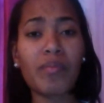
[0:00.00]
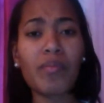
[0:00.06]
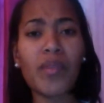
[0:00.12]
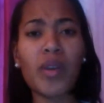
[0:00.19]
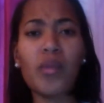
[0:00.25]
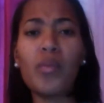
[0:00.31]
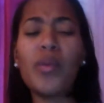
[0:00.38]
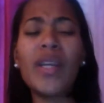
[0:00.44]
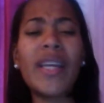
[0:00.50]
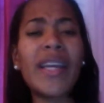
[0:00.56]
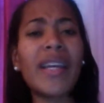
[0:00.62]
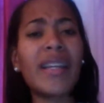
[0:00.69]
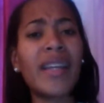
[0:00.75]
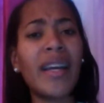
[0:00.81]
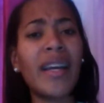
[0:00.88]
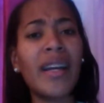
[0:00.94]
We
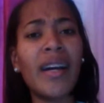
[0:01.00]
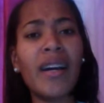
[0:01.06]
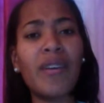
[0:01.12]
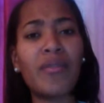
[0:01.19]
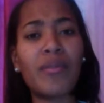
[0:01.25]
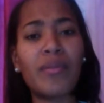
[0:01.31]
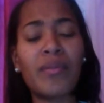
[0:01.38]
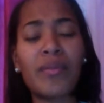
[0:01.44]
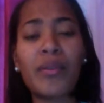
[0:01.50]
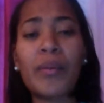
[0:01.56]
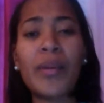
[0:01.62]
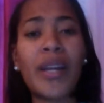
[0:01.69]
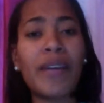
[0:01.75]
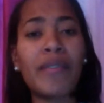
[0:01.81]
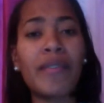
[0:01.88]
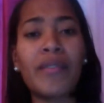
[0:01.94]
can't let go for
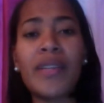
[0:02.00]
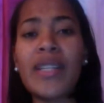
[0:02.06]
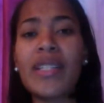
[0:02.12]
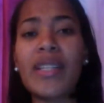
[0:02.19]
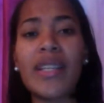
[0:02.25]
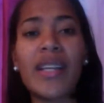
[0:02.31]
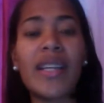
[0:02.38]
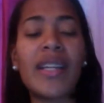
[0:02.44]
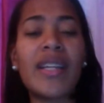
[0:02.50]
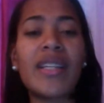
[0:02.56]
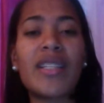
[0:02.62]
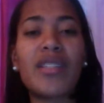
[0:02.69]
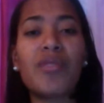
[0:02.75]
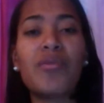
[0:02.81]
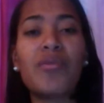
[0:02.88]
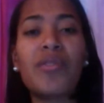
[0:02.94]
whatever reason. And
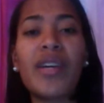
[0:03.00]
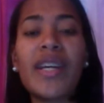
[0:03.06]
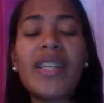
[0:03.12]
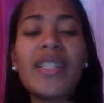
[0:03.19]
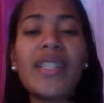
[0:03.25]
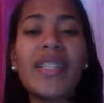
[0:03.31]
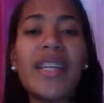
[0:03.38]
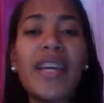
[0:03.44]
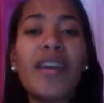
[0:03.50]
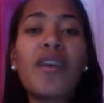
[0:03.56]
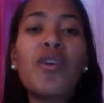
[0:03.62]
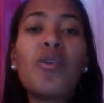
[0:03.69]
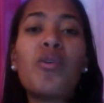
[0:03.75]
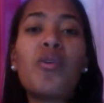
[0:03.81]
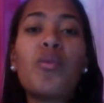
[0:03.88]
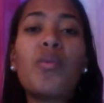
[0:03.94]
it's so crazy that
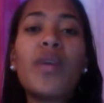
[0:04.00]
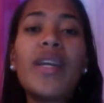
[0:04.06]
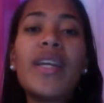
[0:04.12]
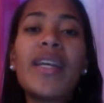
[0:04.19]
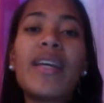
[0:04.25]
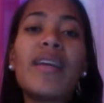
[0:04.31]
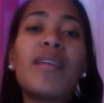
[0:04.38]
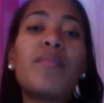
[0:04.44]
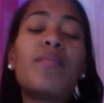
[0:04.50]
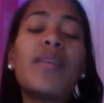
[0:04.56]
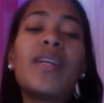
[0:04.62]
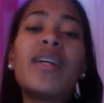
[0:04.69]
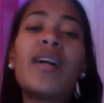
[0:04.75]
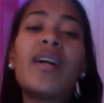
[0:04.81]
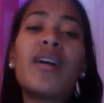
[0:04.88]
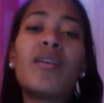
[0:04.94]
we can
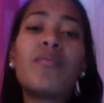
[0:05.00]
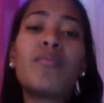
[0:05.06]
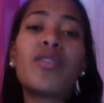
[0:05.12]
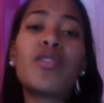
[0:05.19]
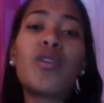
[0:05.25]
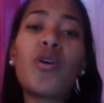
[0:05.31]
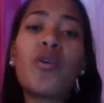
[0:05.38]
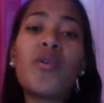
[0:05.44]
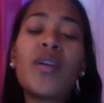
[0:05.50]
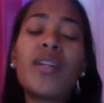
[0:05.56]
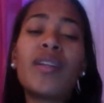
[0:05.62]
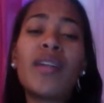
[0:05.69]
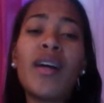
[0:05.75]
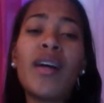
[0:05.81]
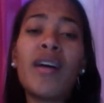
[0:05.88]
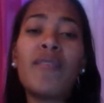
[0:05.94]
become so
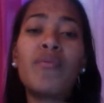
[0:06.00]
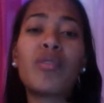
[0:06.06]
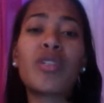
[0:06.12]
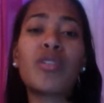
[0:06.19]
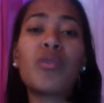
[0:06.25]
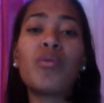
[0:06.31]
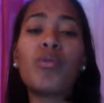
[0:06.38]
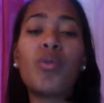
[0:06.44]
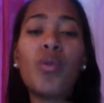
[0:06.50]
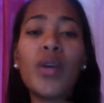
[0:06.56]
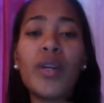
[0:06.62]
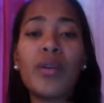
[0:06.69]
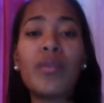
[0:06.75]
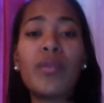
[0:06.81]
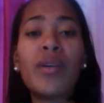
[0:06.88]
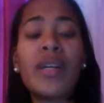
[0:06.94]
in love or so
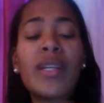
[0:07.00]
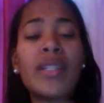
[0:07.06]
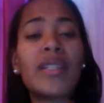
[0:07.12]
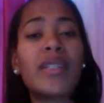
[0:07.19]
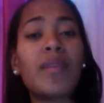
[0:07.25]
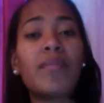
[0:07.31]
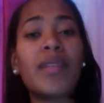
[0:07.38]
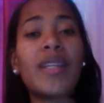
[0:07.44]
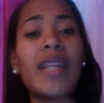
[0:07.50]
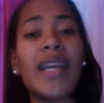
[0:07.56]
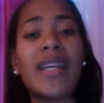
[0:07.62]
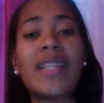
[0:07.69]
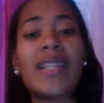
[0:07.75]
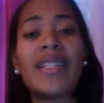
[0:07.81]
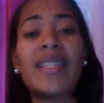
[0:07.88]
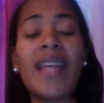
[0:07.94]
loyal to something
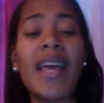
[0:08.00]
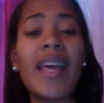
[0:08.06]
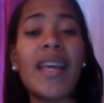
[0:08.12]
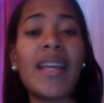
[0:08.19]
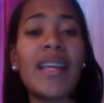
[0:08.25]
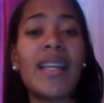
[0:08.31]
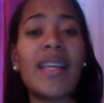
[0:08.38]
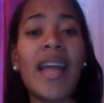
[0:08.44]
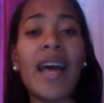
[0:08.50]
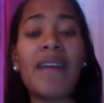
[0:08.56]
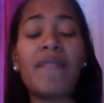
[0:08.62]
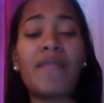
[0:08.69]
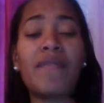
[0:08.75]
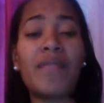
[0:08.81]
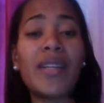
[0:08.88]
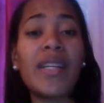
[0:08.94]
that is dead and
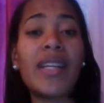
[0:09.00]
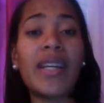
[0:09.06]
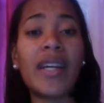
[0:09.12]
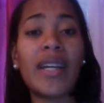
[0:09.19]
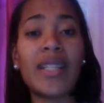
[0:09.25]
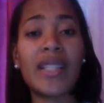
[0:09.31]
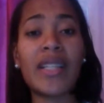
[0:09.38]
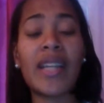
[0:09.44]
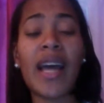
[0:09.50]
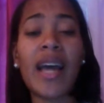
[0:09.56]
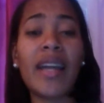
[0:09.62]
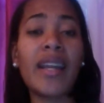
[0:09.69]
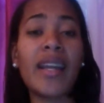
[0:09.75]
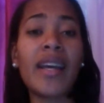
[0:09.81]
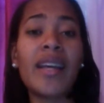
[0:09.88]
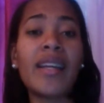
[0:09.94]
not feeding us and
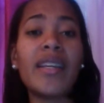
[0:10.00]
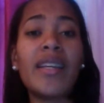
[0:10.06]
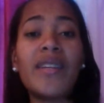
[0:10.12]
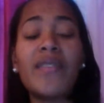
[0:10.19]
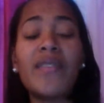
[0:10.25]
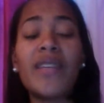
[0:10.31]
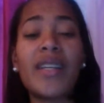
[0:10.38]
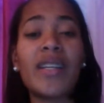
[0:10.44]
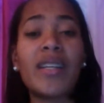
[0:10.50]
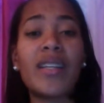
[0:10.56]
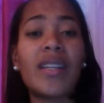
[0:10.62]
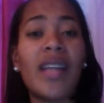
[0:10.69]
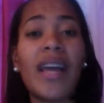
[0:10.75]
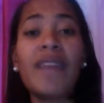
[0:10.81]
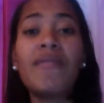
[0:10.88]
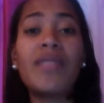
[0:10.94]
not giving
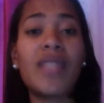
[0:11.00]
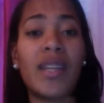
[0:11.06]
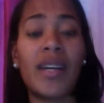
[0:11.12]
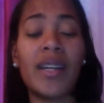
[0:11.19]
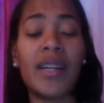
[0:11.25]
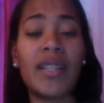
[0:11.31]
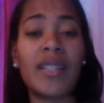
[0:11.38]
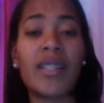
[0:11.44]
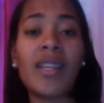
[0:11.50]
life to us.